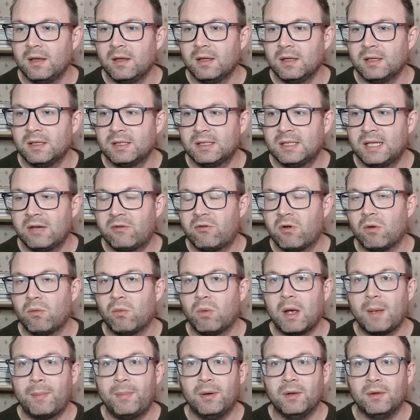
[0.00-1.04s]
secret
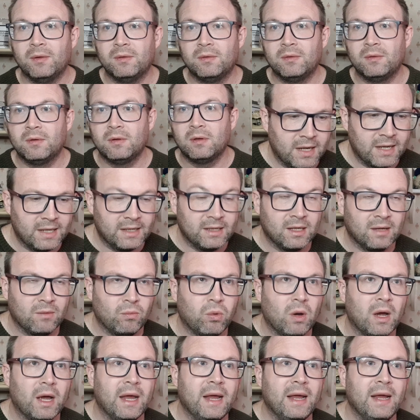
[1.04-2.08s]
weapon and a
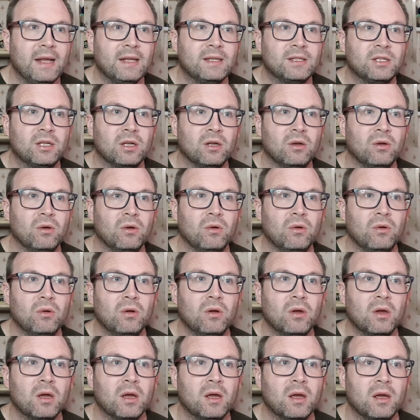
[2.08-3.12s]
way to
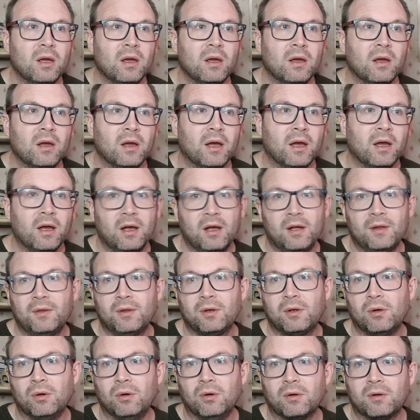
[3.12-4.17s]
hurt the
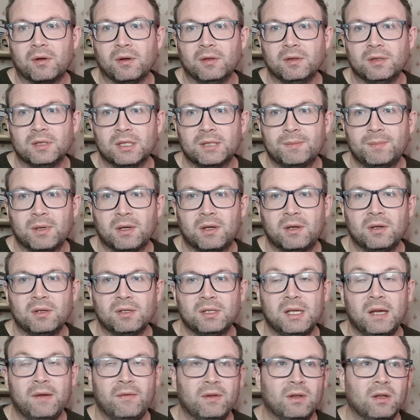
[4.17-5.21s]
Gorgons,
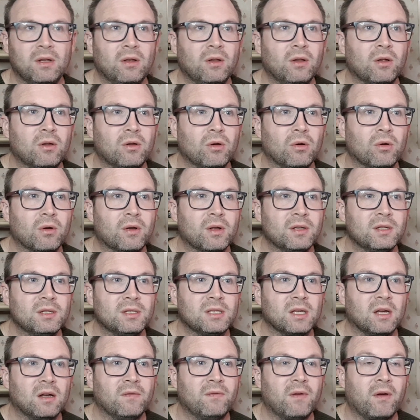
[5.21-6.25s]
because even though the Gorgons
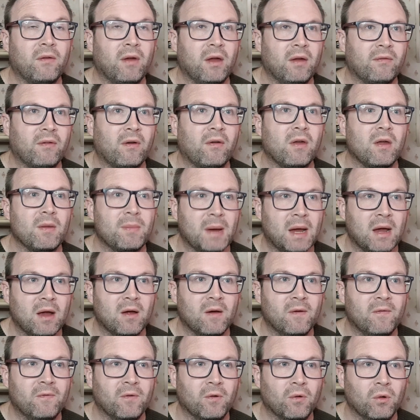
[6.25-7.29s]
are very, very
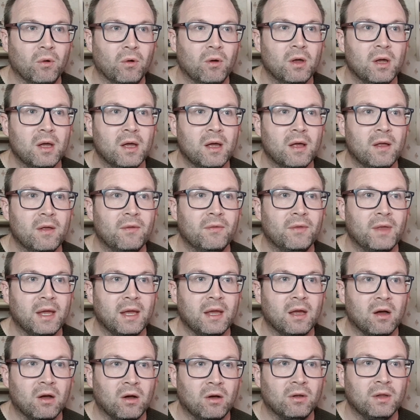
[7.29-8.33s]
powerful, they
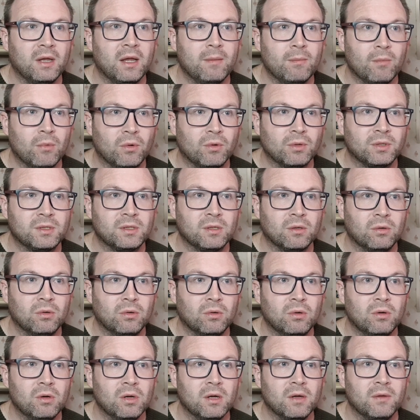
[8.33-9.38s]
aren't
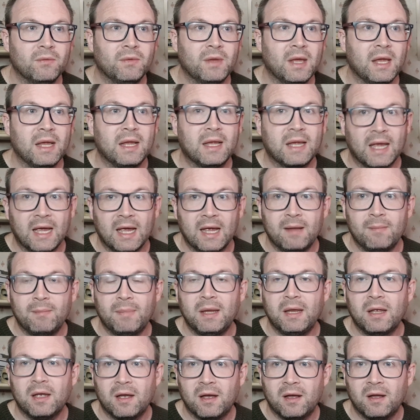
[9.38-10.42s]
immortal. They can be
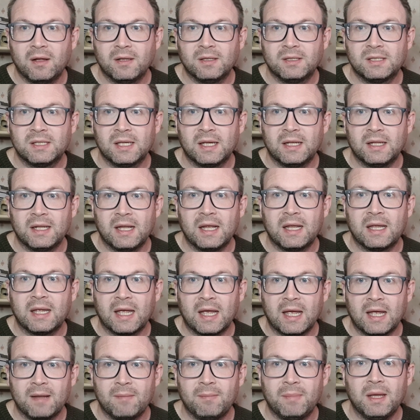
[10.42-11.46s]
hurt and they
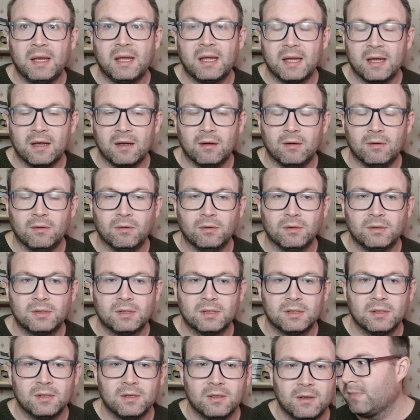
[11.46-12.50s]
can be killed,
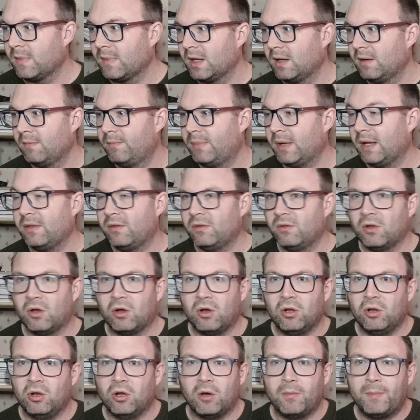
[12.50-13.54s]
but not a
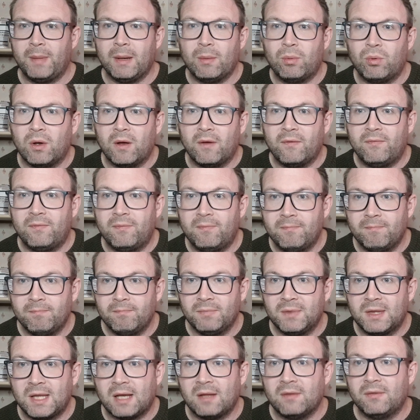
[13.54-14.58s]
lot of people have
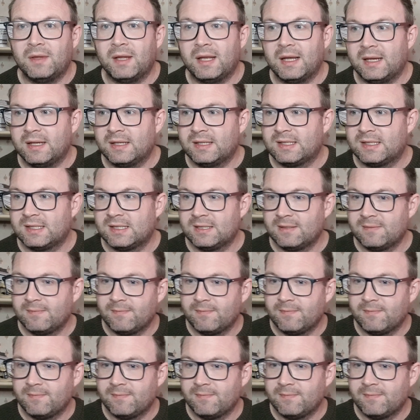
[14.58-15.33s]
done this.